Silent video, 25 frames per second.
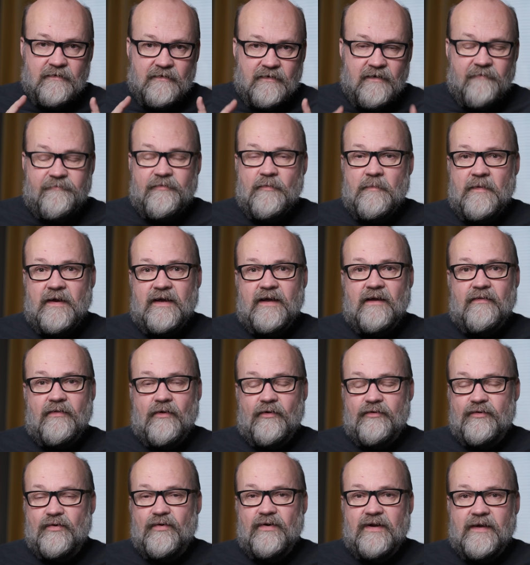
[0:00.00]
if you're making
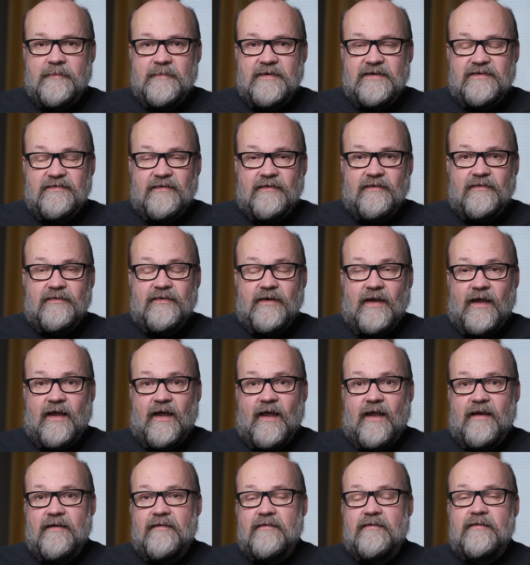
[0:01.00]
those good images
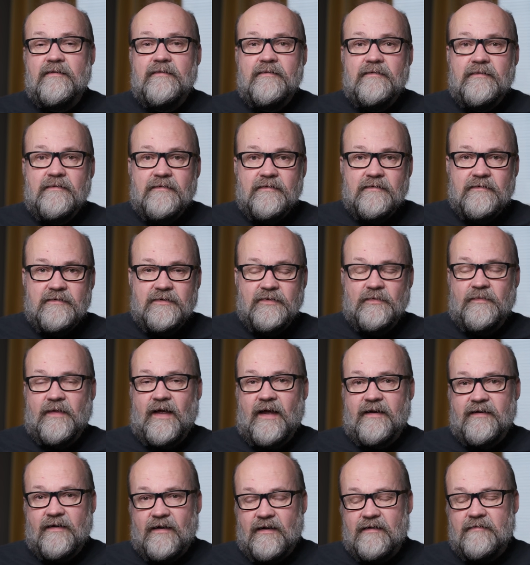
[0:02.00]
and do
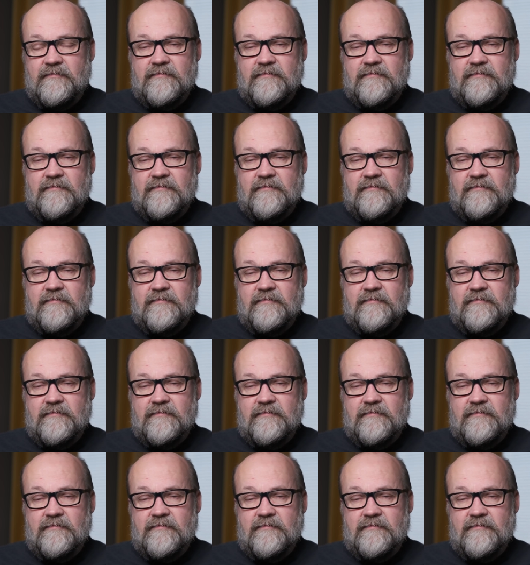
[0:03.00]
that,